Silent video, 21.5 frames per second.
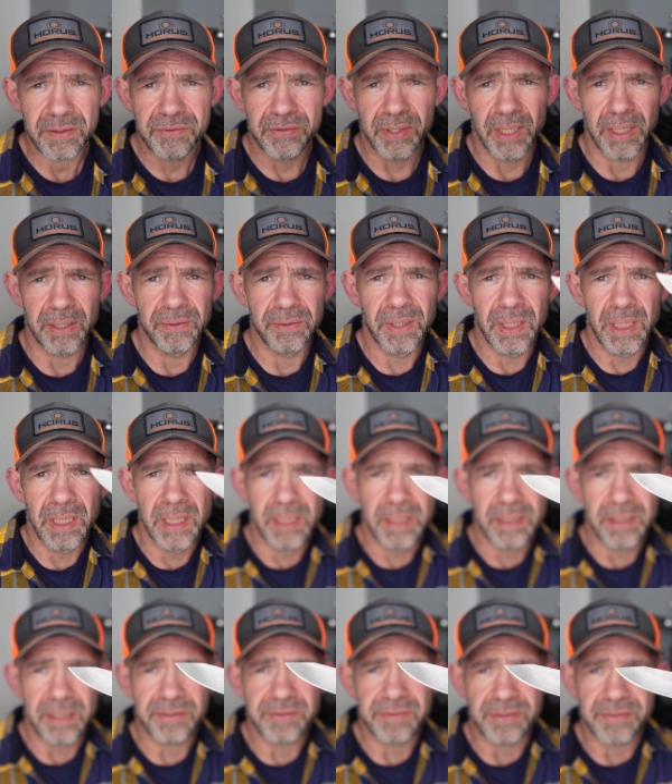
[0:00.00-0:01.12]
So
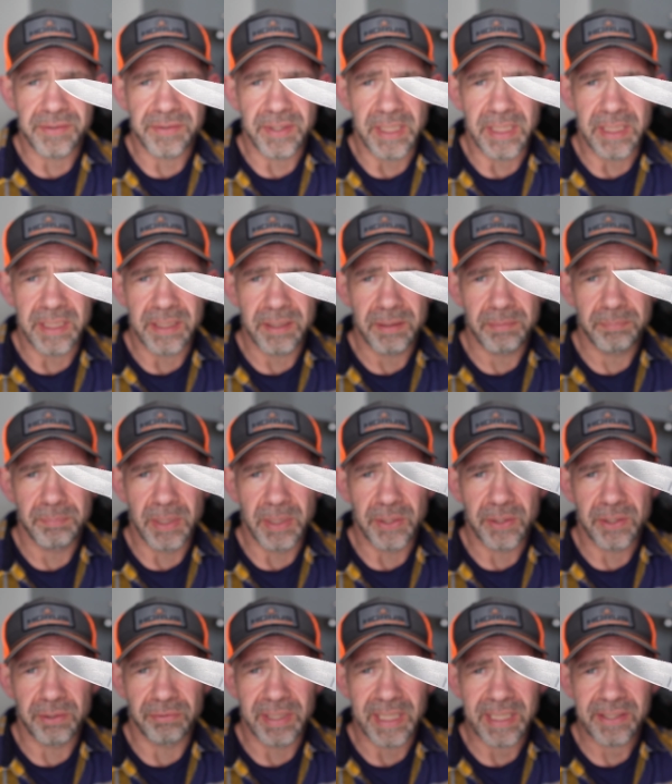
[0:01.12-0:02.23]
this is the
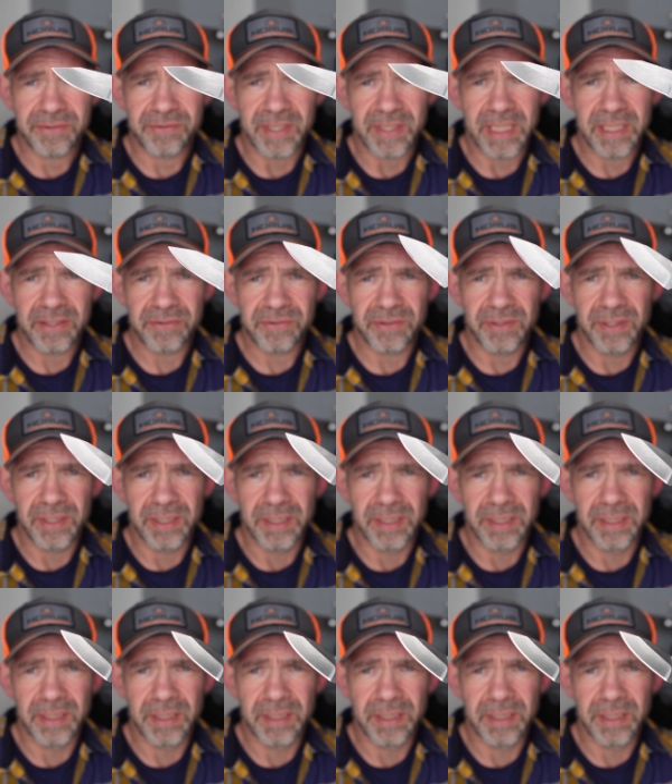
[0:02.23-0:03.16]
Boker XS,